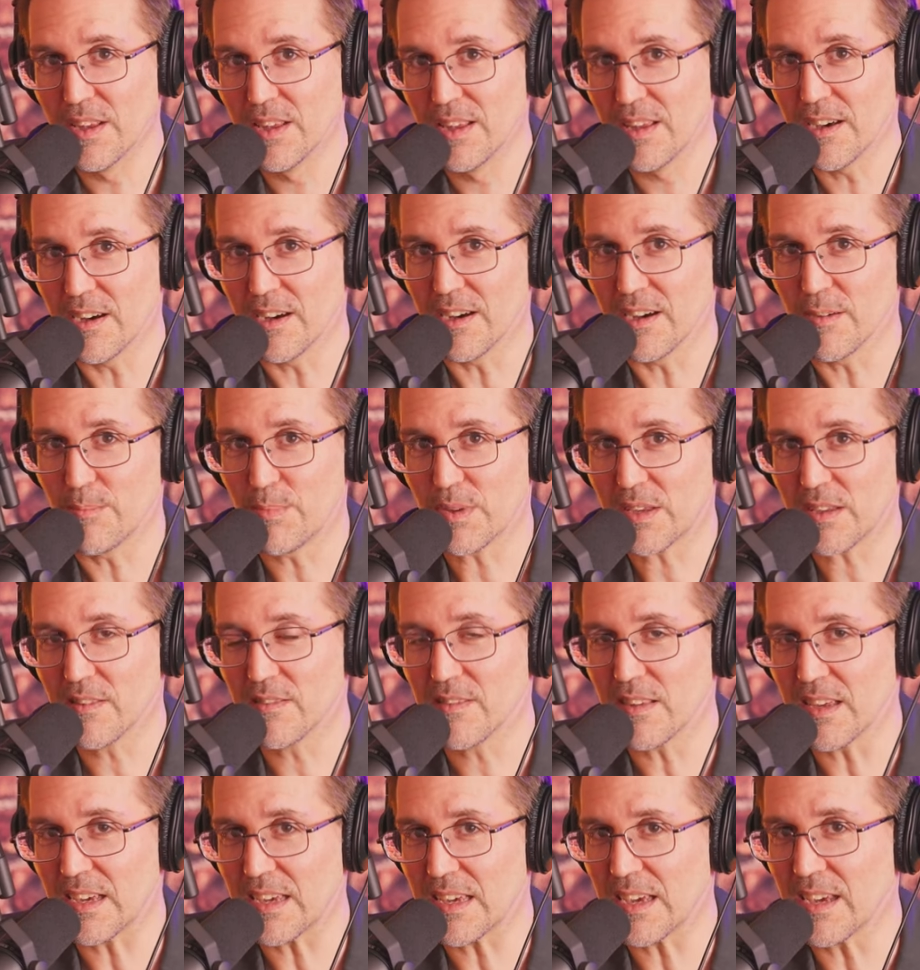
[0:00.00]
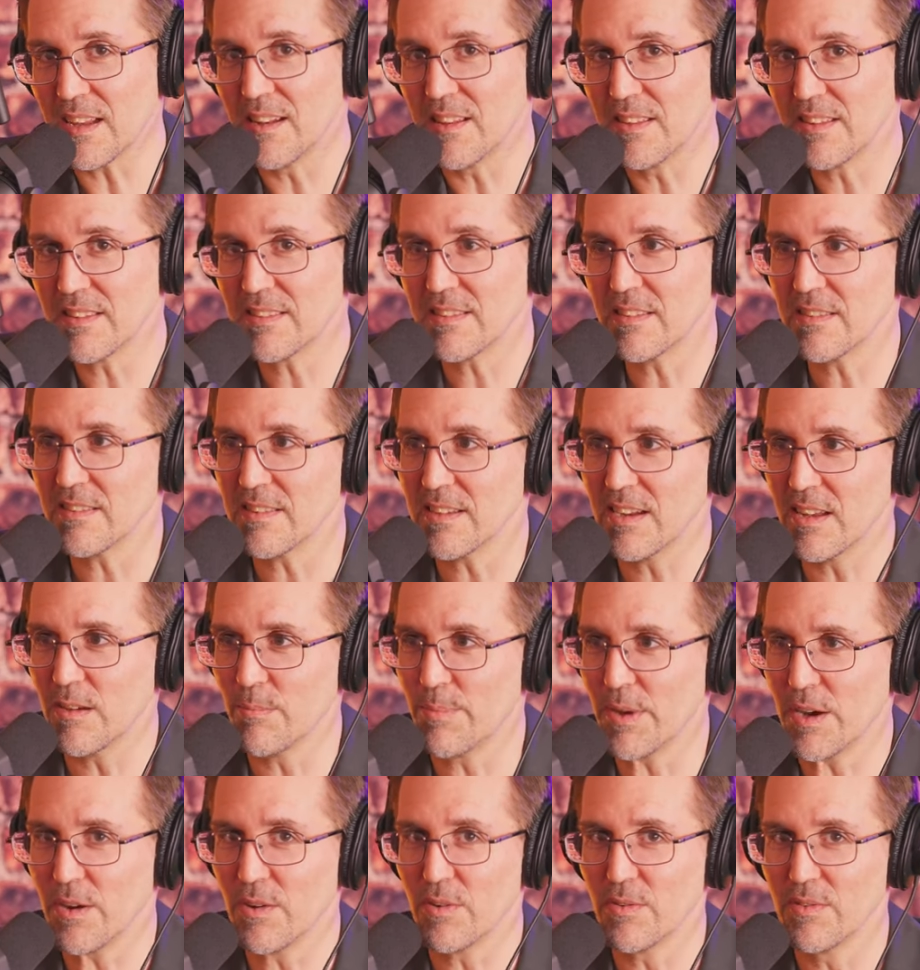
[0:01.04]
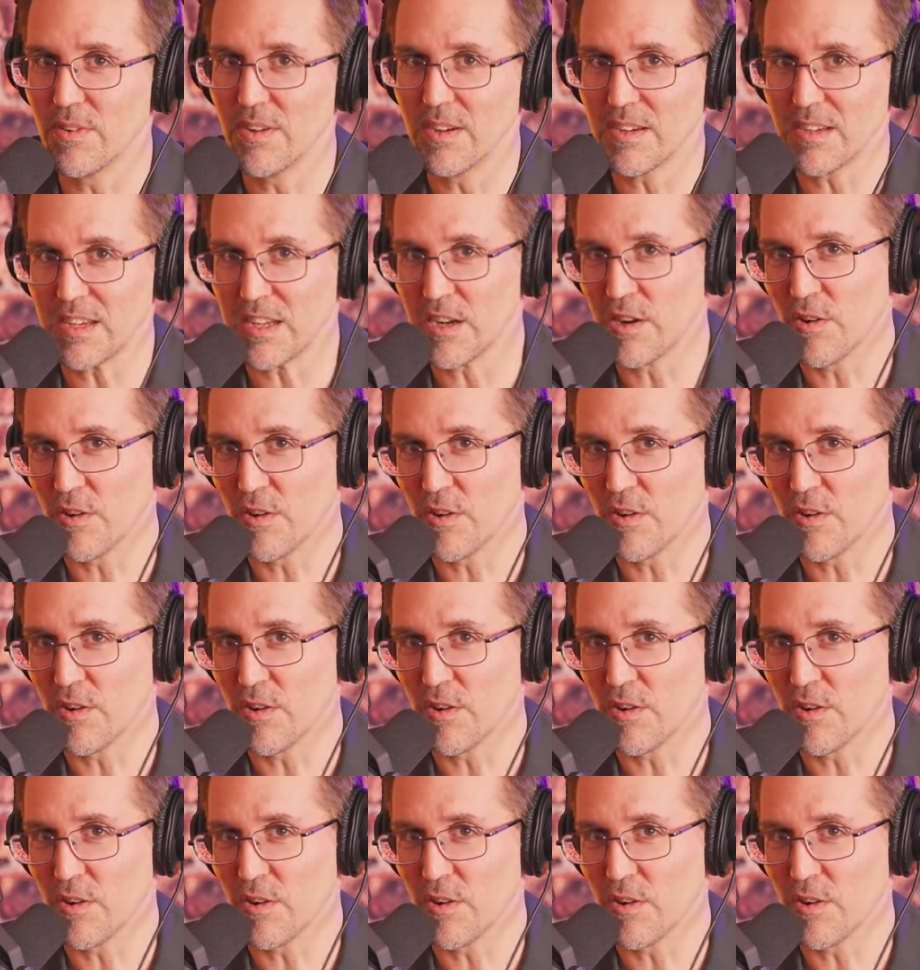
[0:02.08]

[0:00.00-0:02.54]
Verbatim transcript: Uh, because again, this isn't about you know